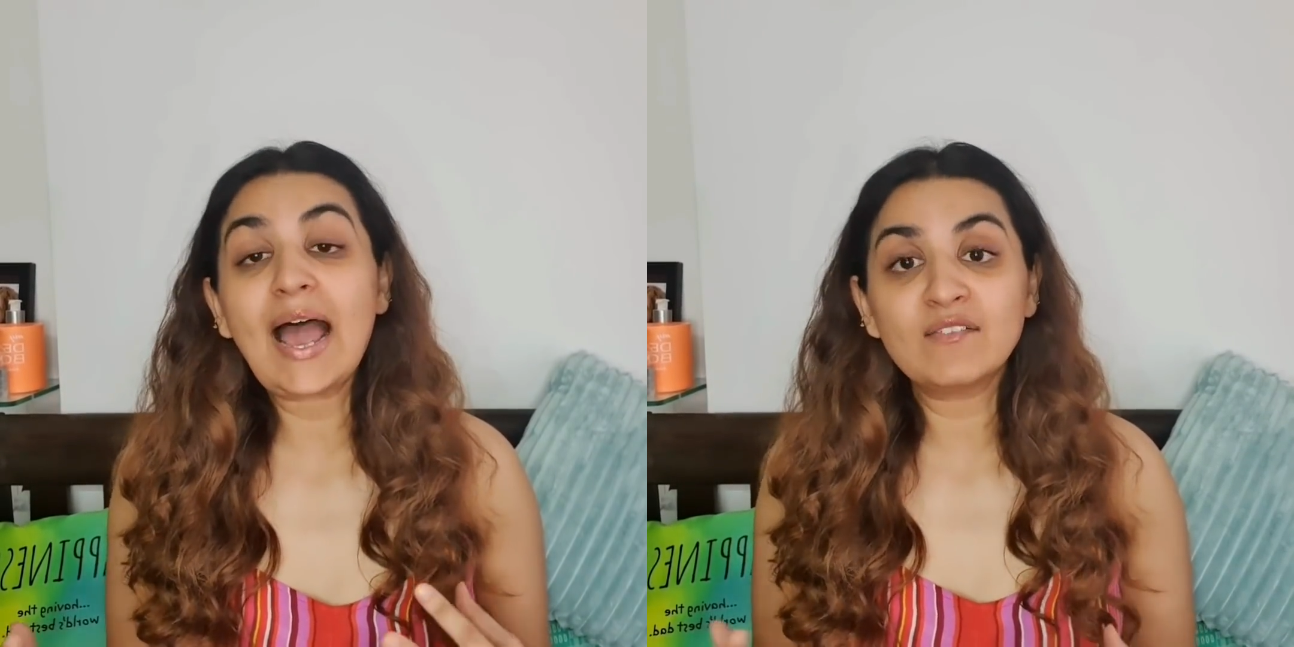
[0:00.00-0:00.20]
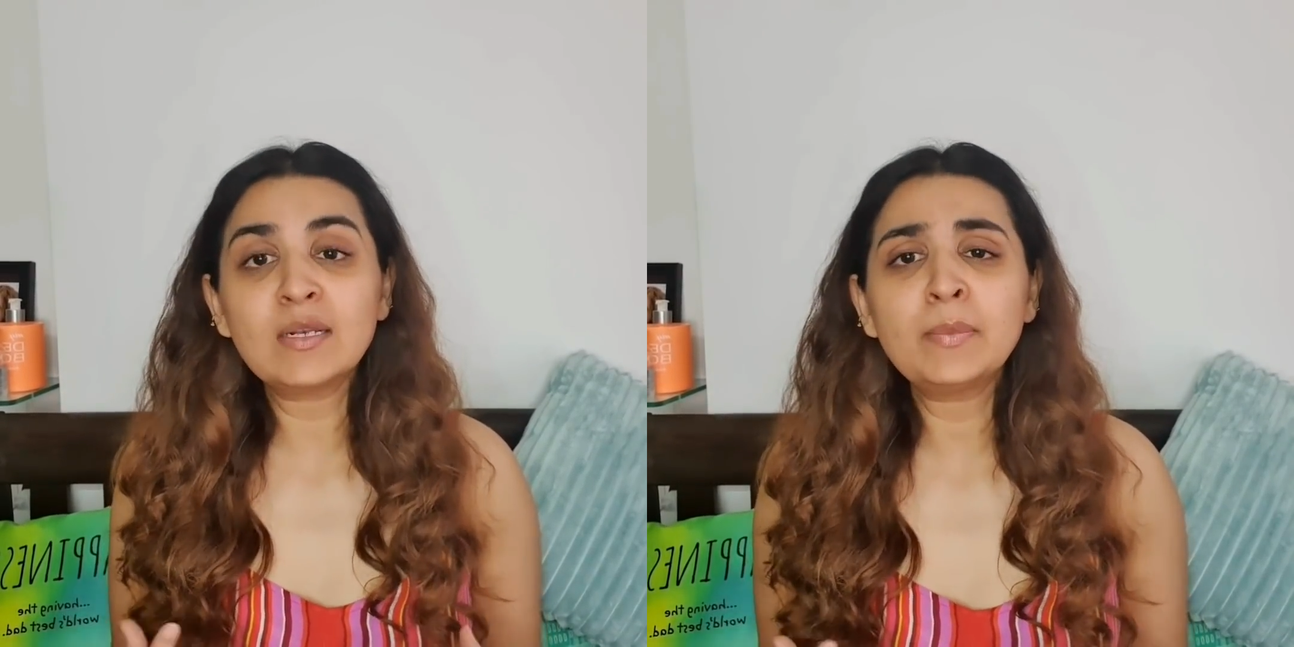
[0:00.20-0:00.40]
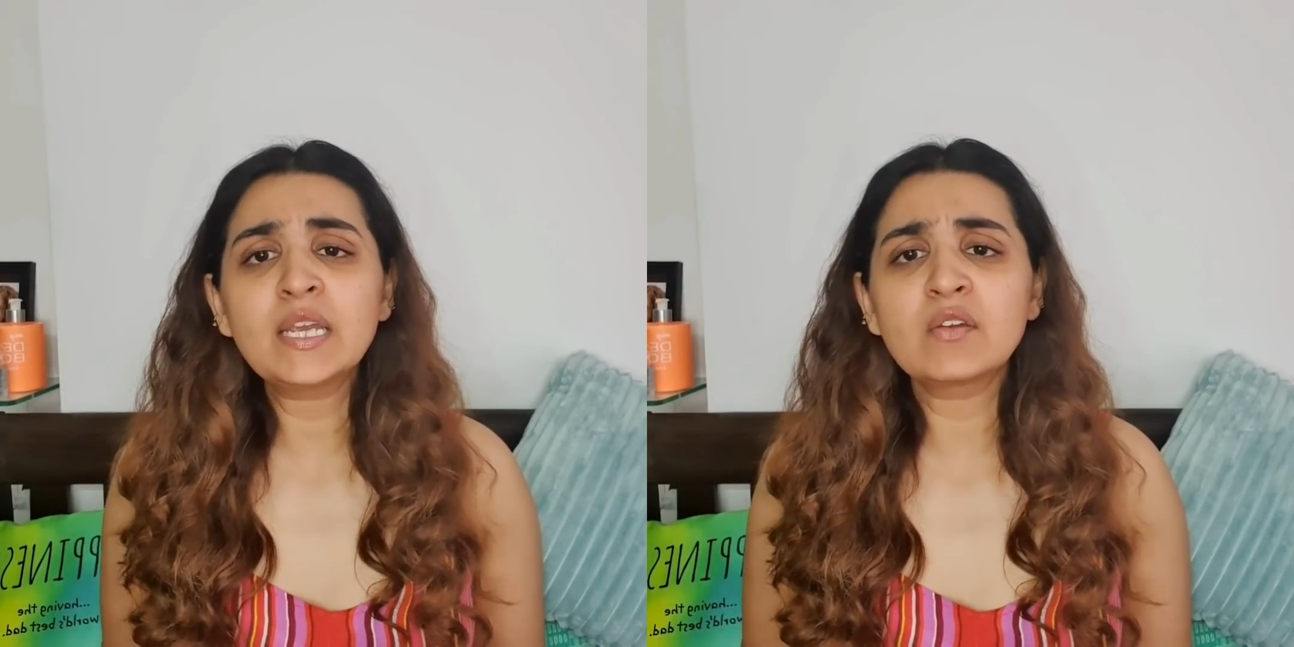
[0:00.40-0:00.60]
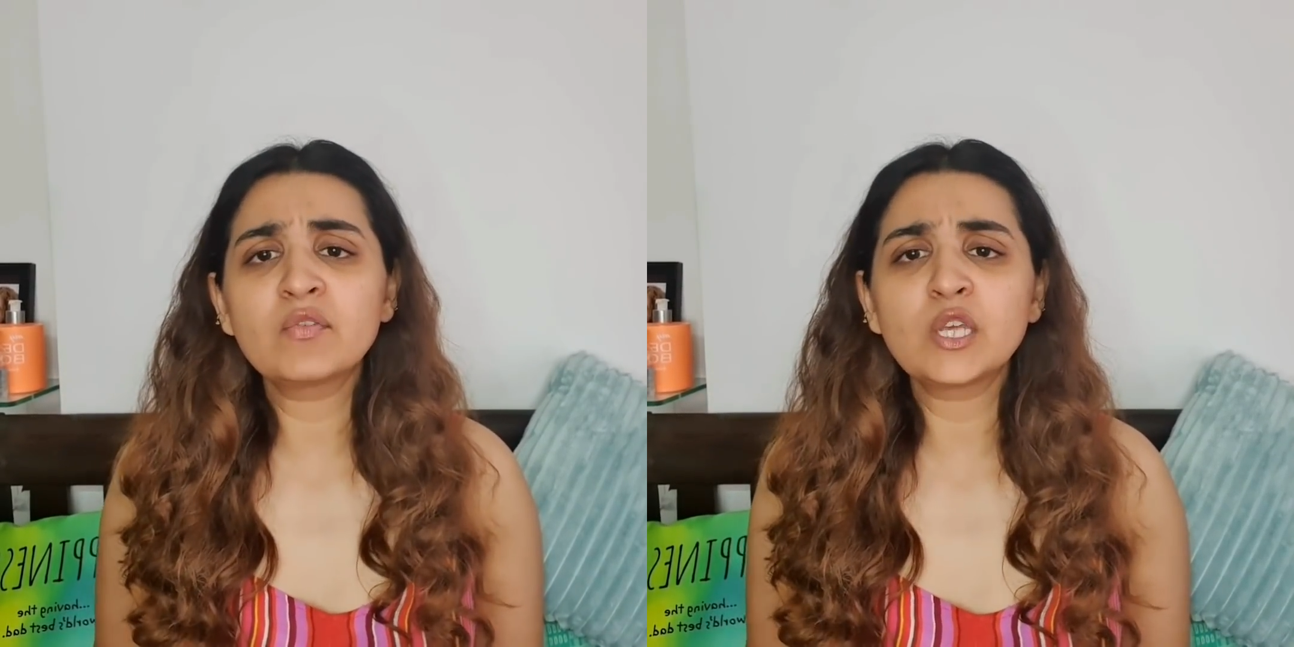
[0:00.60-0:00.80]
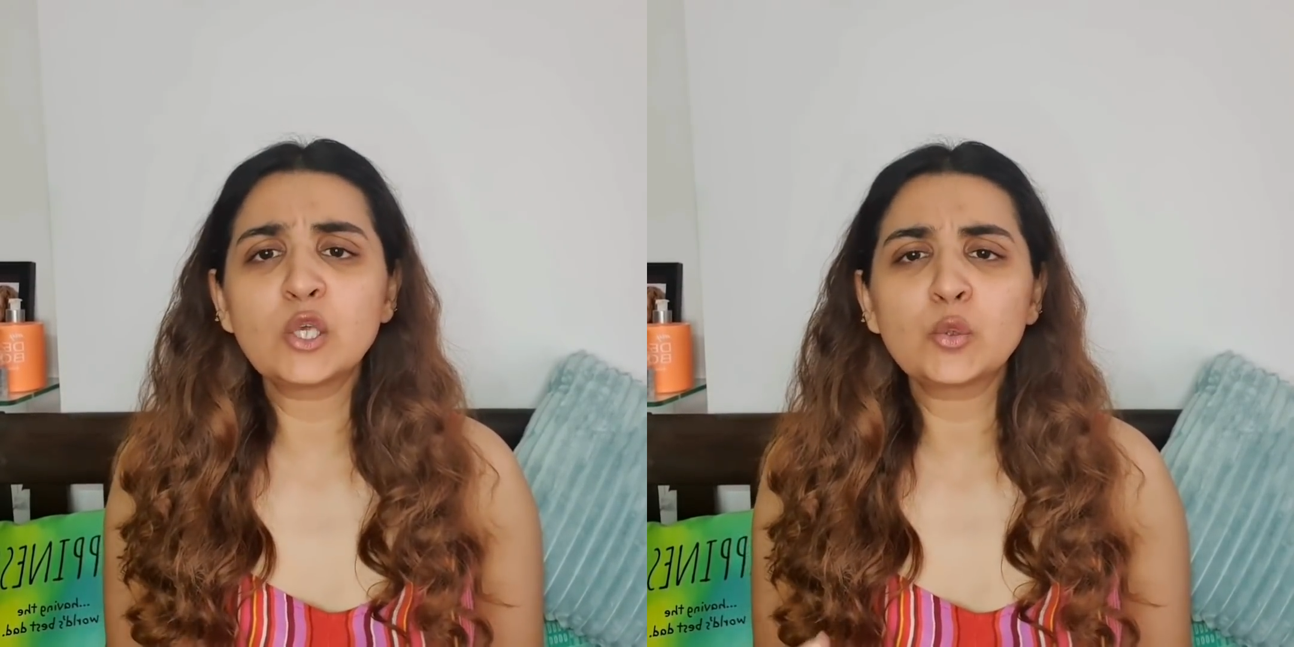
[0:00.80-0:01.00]
I will be
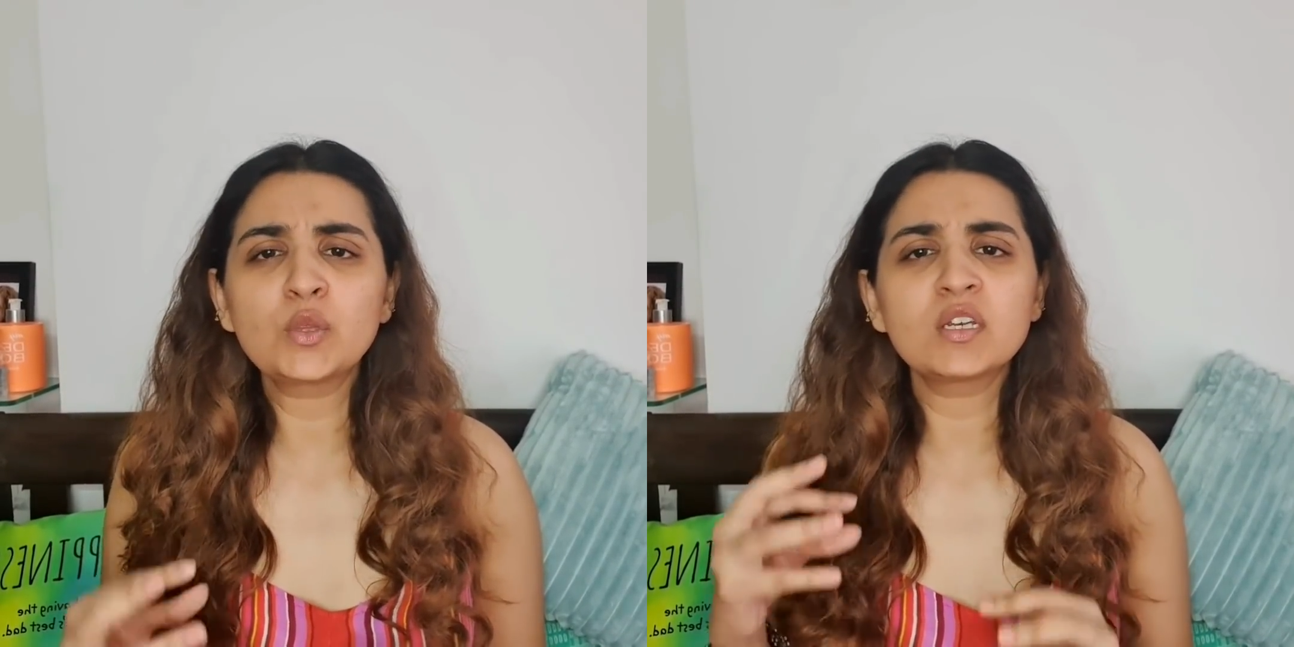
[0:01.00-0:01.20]
giving you the